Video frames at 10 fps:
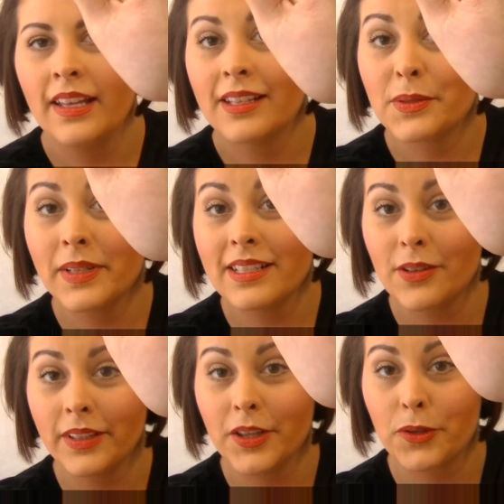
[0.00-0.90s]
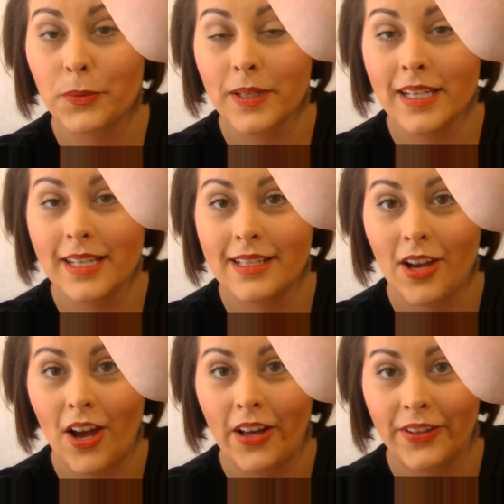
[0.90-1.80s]
This one is only
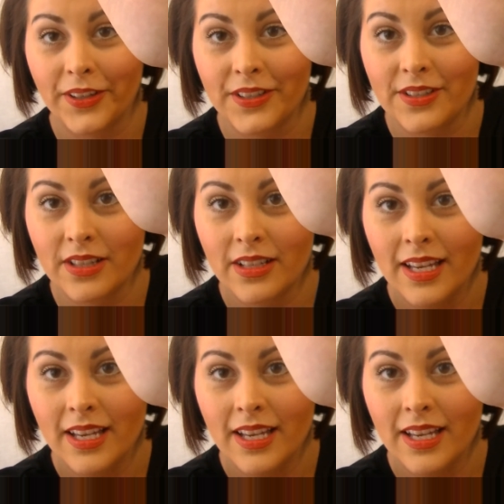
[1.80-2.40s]
$3.